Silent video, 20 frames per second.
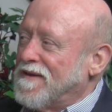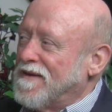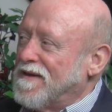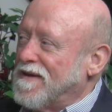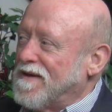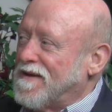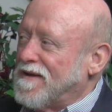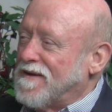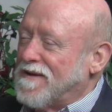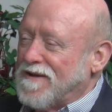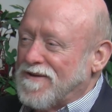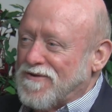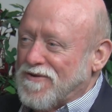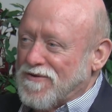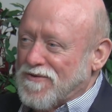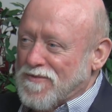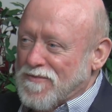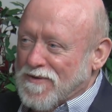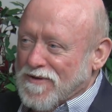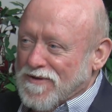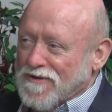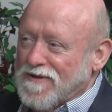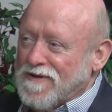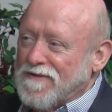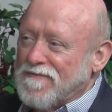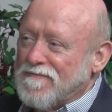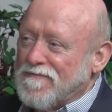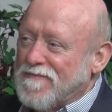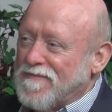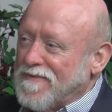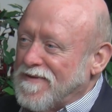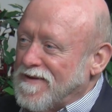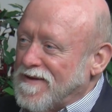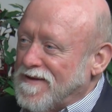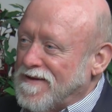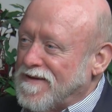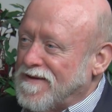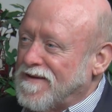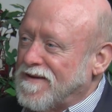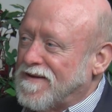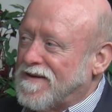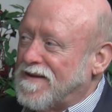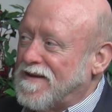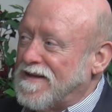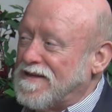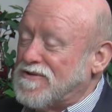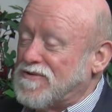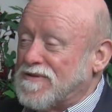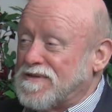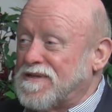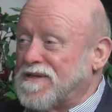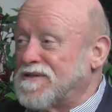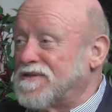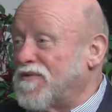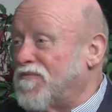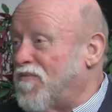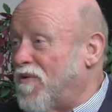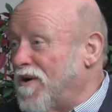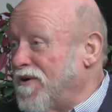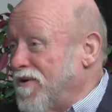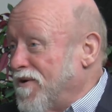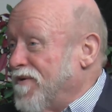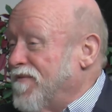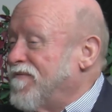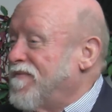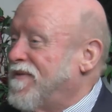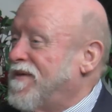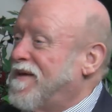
it can teach you humility, and it can teach you a sense of wonder